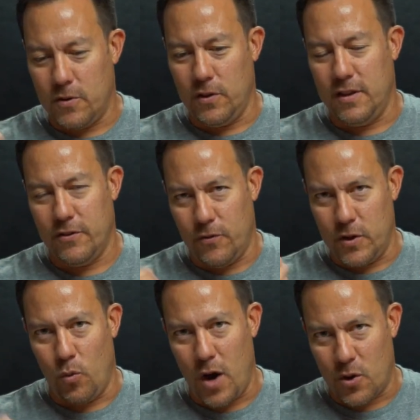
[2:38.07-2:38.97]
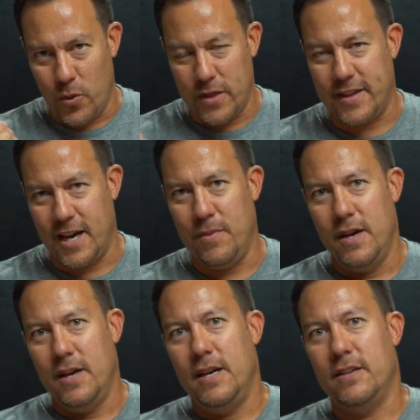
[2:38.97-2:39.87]
live and walk with them,
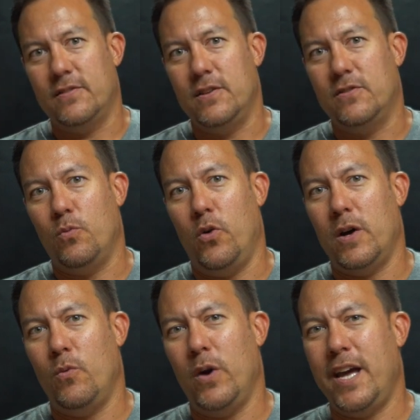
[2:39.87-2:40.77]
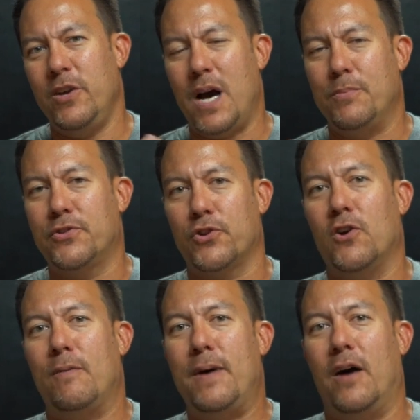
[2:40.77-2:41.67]
it's what can you
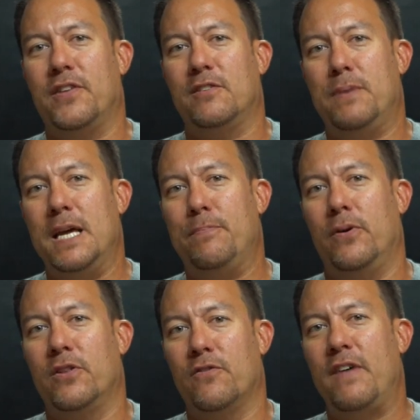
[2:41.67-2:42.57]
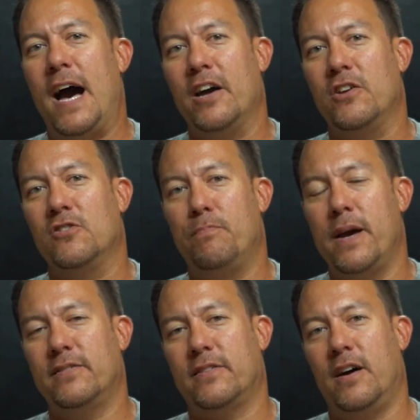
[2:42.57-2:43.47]
observe about these people and their values
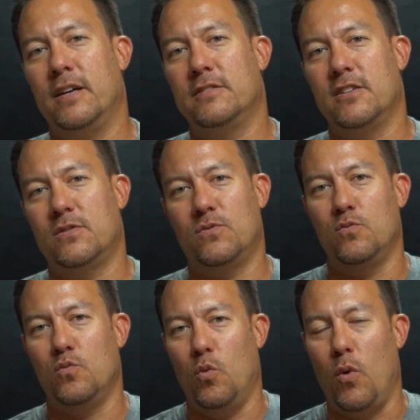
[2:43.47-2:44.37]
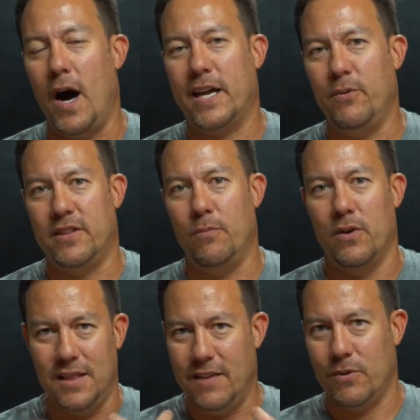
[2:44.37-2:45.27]
based on just walking with them,
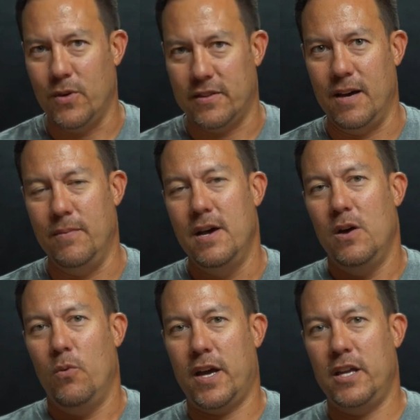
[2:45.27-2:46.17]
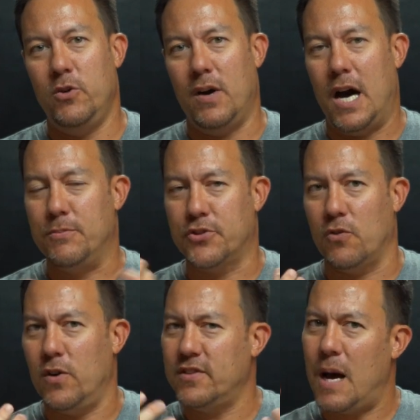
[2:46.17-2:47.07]
with living with them? What can you
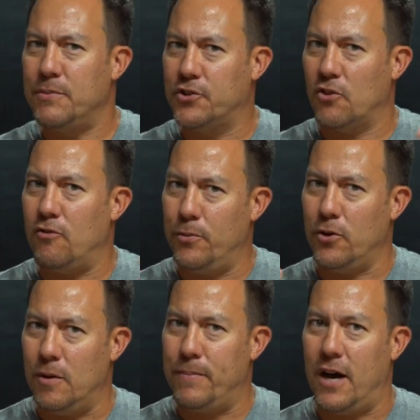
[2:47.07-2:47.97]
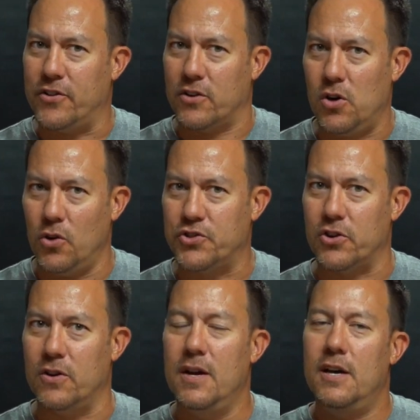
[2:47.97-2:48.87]
observe? What's observable about their
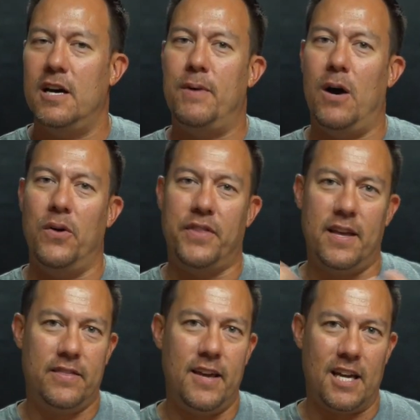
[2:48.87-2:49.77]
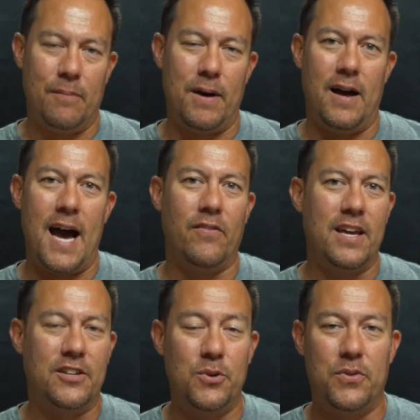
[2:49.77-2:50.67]
culture, about what they think, about how
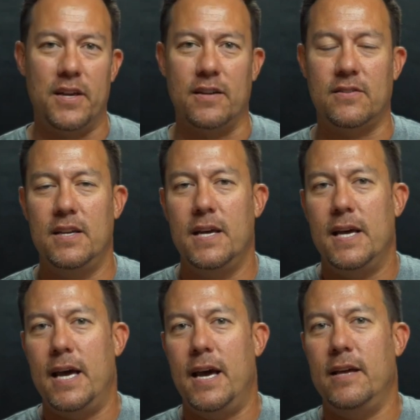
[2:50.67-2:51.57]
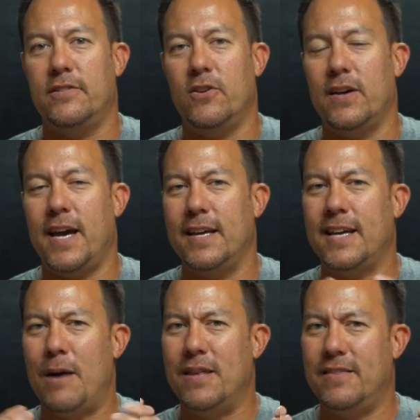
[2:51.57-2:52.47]
they do things? And so it kind of
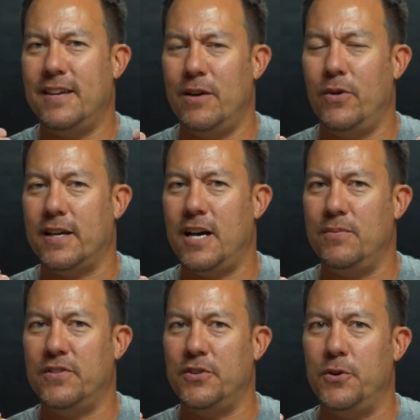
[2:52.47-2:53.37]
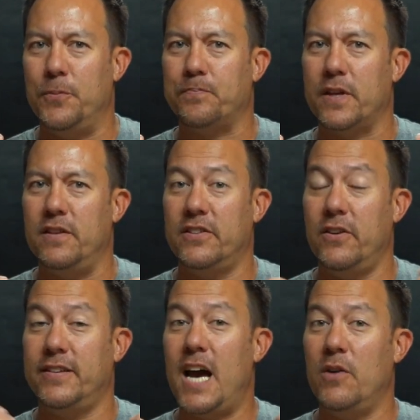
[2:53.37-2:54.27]
got me thinking when it comes to the
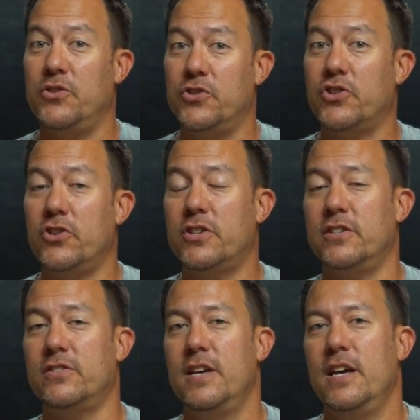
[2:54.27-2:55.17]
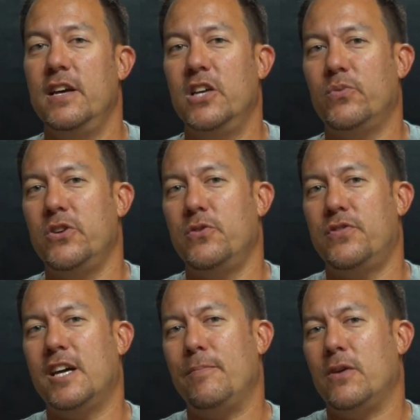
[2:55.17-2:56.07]
series How to Churches is when you
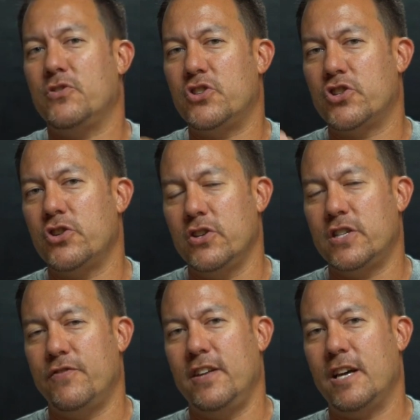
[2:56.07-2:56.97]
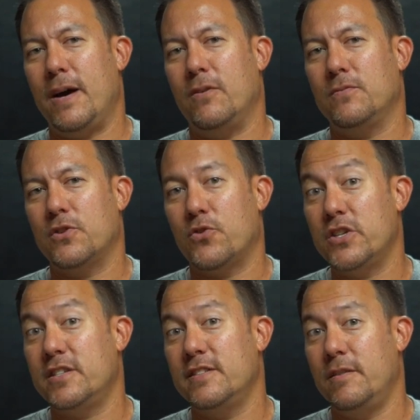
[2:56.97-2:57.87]
think about church, if you think about
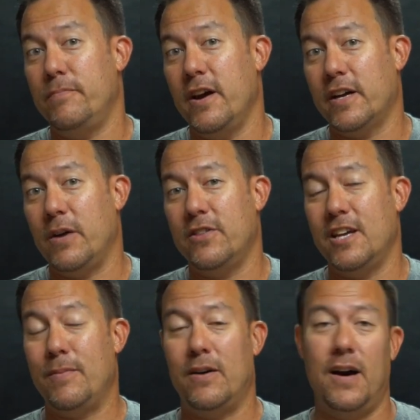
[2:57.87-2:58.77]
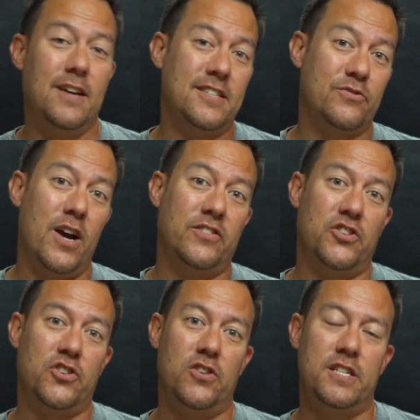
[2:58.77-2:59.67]
Christians in America, when you think about us as
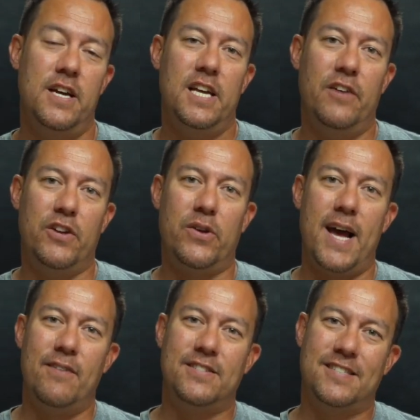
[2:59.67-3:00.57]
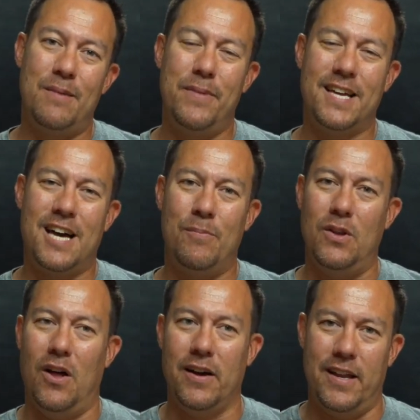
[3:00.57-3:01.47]
Rising Church, if you were to have somebody come along,